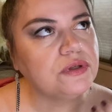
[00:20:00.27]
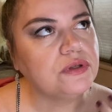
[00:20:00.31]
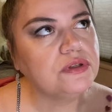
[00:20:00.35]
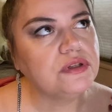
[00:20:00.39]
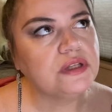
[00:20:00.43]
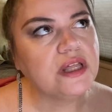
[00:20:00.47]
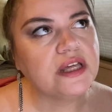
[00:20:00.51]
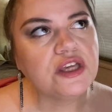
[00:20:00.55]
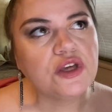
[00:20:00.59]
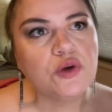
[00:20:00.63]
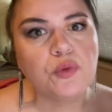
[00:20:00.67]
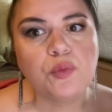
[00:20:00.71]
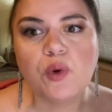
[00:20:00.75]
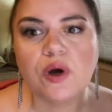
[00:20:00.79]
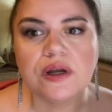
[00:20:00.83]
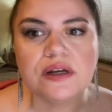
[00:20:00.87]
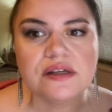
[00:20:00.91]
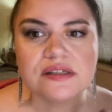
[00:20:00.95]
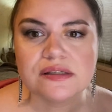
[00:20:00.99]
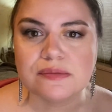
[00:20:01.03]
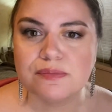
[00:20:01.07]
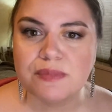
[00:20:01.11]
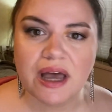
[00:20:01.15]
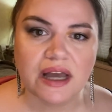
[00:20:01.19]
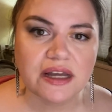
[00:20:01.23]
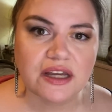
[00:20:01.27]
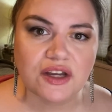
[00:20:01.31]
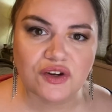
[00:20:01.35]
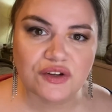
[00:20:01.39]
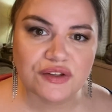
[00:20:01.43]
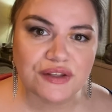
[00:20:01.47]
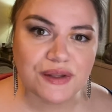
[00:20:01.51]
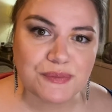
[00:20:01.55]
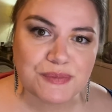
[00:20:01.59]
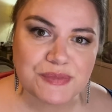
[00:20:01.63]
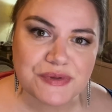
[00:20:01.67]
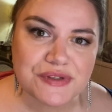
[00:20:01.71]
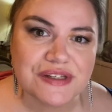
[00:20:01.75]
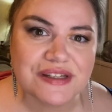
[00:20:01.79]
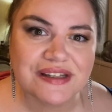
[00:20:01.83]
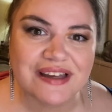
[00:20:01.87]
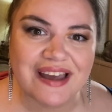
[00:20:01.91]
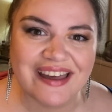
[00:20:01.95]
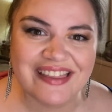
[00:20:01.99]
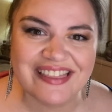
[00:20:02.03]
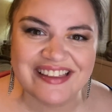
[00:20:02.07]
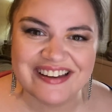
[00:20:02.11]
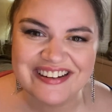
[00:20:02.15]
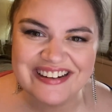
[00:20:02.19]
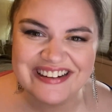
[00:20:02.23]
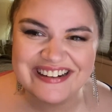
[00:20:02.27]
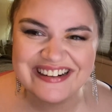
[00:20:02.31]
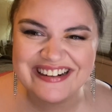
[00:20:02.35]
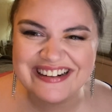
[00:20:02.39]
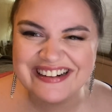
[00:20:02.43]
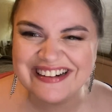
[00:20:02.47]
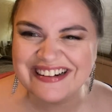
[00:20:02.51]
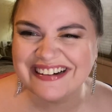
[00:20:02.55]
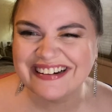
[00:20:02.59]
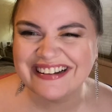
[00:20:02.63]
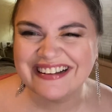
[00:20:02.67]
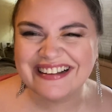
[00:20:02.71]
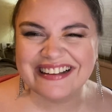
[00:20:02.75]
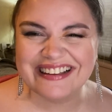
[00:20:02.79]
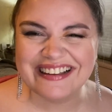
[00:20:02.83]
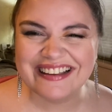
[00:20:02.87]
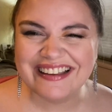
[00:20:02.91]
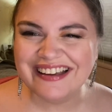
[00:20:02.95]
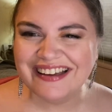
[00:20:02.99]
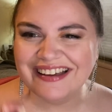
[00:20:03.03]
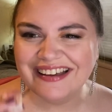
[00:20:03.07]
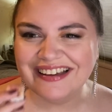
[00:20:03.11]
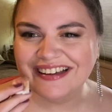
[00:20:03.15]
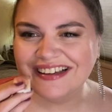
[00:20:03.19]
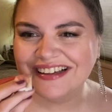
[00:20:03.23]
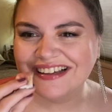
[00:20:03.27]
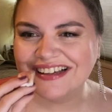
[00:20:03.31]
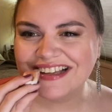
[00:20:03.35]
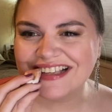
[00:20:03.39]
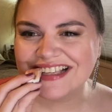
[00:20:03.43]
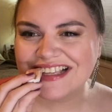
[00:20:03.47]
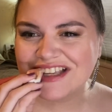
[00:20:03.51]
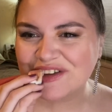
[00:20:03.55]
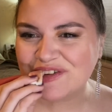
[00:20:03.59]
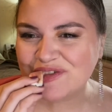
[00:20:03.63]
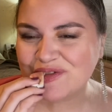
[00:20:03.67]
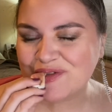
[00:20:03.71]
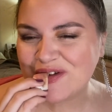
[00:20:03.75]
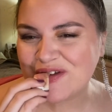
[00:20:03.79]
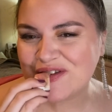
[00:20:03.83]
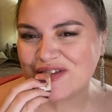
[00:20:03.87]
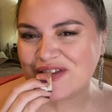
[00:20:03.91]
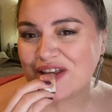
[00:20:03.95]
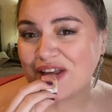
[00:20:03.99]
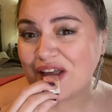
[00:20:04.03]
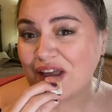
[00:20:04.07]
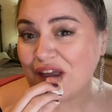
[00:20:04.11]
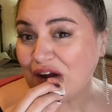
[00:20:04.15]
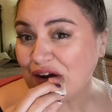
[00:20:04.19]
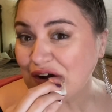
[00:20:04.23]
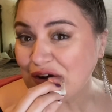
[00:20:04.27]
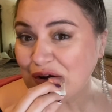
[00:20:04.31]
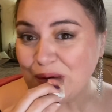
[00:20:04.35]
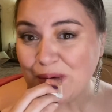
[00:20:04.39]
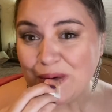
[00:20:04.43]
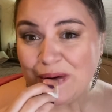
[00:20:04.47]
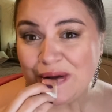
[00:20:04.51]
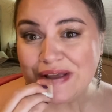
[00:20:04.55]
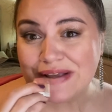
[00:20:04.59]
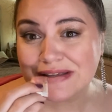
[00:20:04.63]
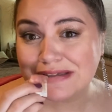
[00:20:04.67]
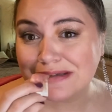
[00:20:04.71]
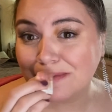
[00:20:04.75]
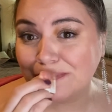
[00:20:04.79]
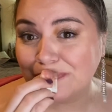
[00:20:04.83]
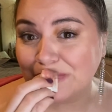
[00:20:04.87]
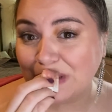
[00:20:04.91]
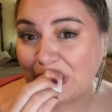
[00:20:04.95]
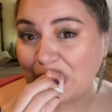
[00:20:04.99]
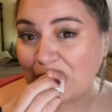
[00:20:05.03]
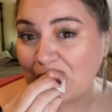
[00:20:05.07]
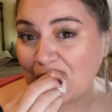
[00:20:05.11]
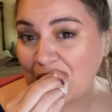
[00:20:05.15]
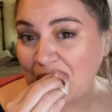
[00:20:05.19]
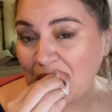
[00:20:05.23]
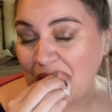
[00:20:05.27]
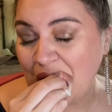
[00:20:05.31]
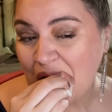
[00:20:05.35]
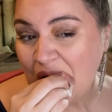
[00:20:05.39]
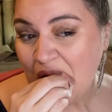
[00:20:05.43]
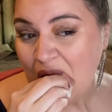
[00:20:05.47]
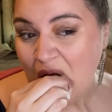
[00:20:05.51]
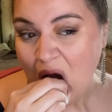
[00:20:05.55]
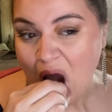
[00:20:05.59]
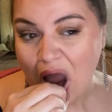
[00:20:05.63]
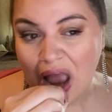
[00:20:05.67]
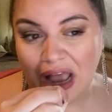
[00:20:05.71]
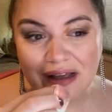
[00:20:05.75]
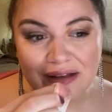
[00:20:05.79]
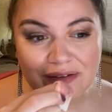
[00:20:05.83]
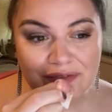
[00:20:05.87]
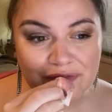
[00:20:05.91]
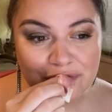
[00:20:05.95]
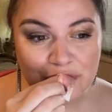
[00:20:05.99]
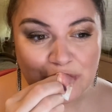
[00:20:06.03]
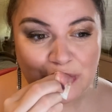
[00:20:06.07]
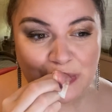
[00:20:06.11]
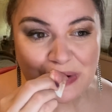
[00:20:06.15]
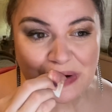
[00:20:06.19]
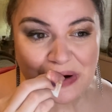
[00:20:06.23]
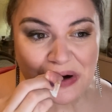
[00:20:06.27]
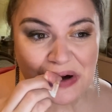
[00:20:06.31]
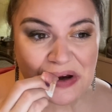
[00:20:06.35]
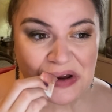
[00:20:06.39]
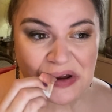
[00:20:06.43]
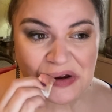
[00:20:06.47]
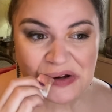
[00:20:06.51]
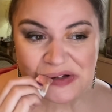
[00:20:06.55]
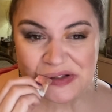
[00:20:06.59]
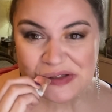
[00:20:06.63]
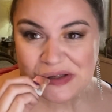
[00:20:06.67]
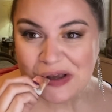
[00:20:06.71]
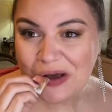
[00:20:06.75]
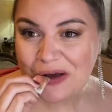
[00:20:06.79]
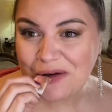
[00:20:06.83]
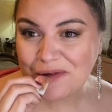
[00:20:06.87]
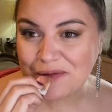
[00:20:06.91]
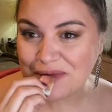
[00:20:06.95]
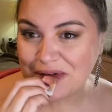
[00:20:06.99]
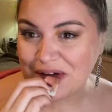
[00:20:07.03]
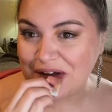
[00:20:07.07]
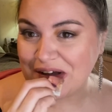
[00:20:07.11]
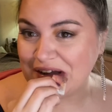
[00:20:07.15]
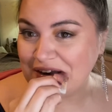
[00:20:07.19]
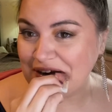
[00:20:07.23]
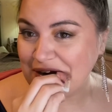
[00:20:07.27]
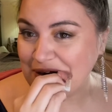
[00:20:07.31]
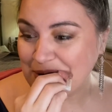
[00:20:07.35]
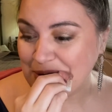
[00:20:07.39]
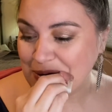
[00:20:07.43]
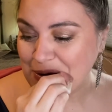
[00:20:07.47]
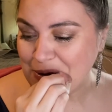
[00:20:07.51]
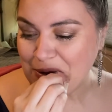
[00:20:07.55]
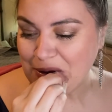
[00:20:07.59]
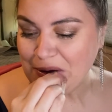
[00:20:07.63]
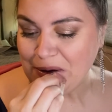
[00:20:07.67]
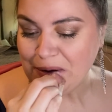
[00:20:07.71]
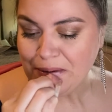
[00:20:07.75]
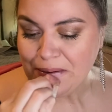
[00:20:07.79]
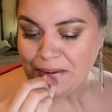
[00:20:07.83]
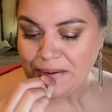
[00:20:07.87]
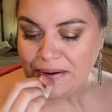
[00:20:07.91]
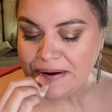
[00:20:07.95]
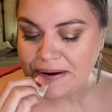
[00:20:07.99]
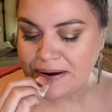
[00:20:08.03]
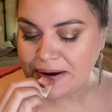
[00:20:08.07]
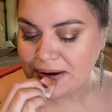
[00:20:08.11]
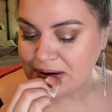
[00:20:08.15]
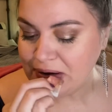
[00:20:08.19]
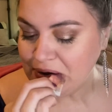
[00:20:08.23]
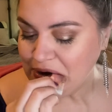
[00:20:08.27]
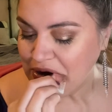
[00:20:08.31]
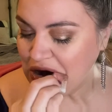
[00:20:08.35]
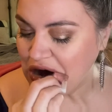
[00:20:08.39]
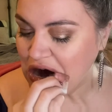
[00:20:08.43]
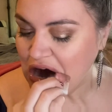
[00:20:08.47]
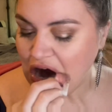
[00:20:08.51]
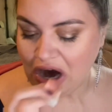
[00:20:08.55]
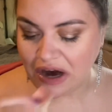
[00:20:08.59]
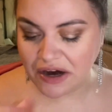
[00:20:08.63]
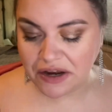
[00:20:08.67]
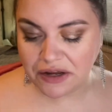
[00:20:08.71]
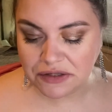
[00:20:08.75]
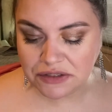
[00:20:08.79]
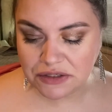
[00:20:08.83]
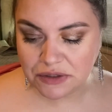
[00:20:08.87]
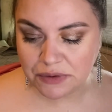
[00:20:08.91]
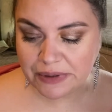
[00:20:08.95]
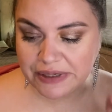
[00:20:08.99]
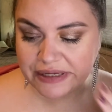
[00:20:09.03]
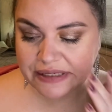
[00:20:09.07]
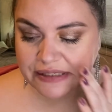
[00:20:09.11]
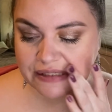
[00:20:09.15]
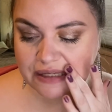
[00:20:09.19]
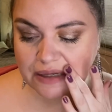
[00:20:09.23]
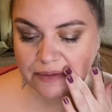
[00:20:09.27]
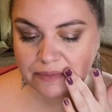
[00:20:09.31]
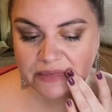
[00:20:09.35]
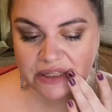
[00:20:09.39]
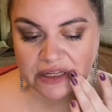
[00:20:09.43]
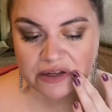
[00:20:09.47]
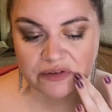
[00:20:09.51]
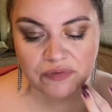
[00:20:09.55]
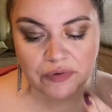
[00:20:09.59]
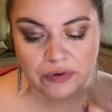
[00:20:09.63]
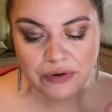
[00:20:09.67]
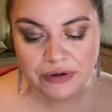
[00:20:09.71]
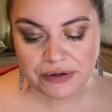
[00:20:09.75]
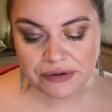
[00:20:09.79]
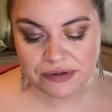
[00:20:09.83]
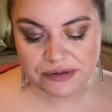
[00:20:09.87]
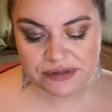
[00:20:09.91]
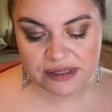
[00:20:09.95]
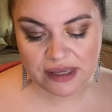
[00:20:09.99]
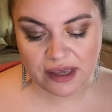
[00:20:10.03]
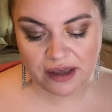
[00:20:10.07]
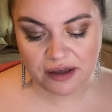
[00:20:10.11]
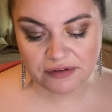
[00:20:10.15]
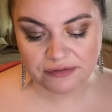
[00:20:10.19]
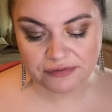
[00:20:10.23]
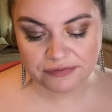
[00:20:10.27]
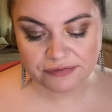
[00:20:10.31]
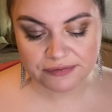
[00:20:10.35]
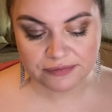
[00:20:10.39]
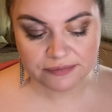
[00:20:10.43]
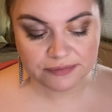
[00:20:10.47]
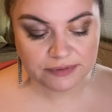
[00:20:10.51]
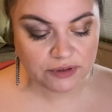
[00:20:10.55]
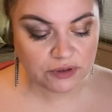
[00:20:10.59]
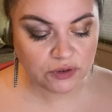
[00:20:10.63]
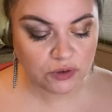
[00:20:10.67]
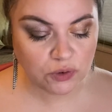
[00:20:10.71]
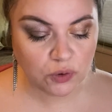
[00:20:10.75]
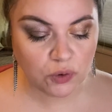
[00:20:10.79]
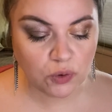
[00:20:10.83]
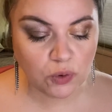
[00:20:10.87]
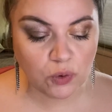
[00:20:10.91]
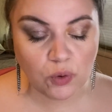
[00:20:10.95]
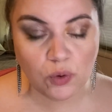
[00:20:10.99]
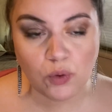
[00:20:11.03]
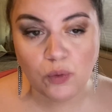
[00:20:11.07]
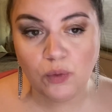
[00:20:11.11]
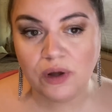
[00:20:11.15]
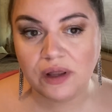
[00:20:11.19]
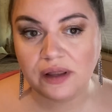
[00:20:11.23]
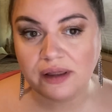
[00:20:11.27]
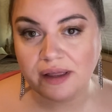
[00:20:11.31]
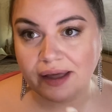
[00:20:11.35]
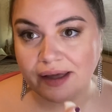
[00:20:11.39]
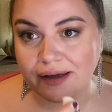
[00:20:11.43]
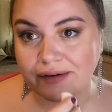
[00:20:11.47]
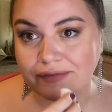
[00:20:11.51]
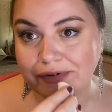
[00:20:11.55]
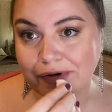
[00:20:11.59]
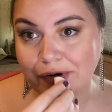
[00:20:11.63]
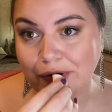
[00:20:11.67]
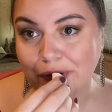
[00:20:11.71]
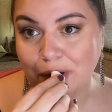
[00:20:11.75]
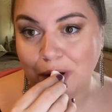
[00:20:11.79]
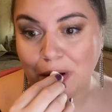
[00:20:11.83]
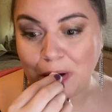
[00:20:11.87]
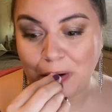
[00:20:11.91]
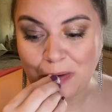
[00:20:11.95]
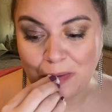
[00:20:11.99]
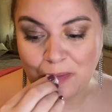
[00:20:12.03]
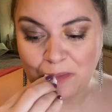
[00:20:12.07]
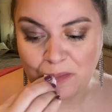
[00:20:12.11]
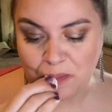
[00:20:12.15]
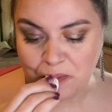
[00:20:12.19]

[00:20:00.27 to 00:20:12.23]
Like you want to smack your lips together because it feels like you're doing something for yourself. I don't know. Are you doing something for yourself? Who will ever know?